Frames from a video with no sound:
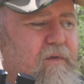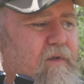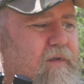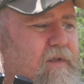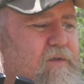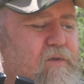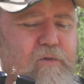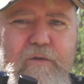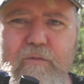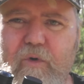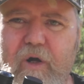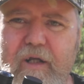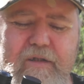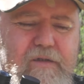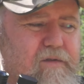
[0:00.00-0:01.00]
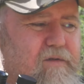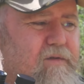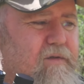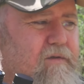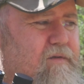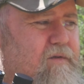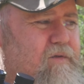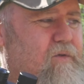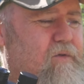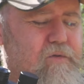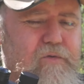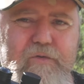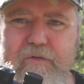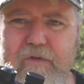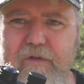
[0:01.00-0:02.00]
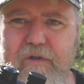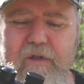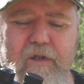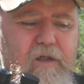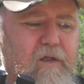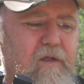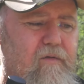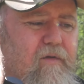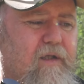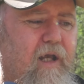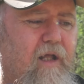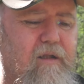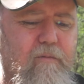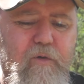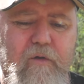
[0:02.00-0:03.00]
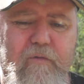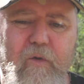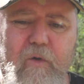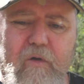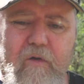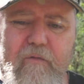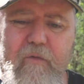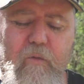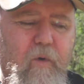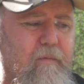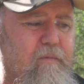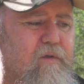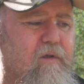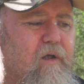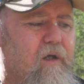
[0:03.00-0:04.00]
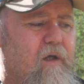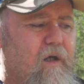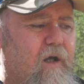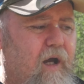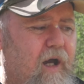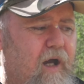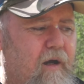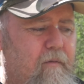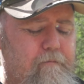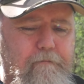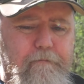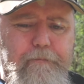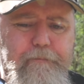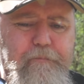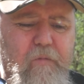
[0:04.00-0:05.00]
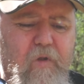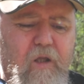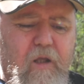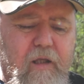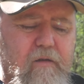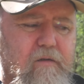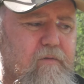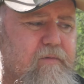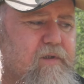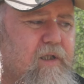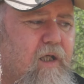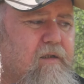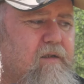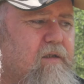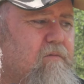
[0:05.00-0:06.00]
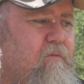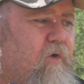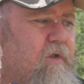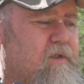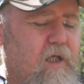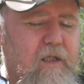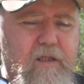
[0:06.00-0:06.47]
you know, their zoom range to sort of suit the caliber of the weapon. And all of a sudden you might say,